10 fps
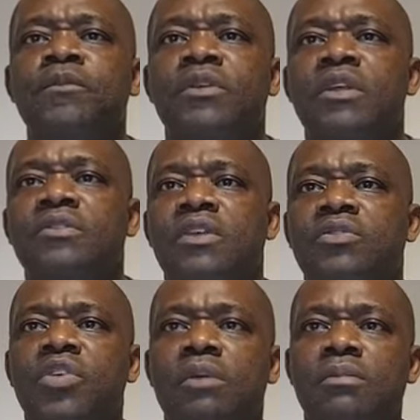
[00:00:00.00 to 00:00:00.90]
Just as
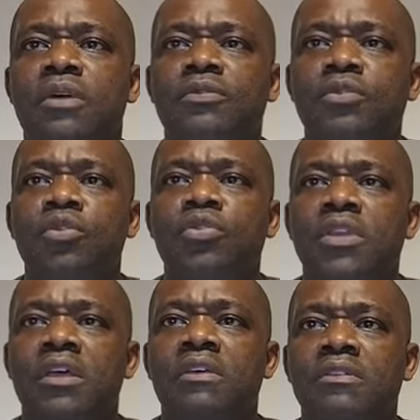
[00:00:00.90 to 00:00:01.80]
strike my foot
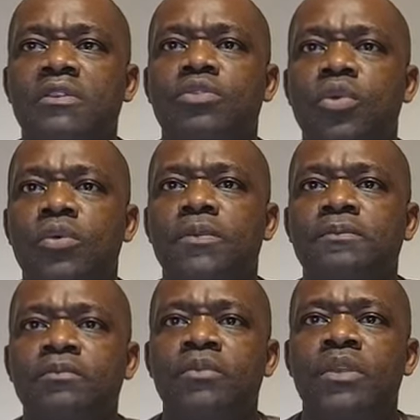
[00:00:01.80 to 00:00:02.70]
against the stone,
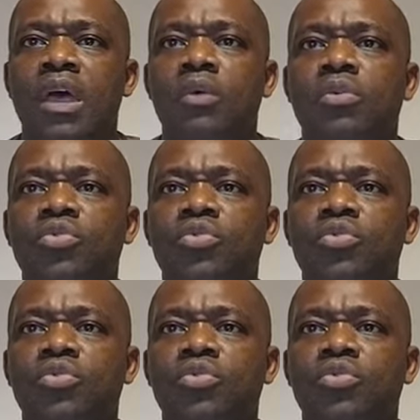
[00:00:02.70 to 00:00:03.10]
I will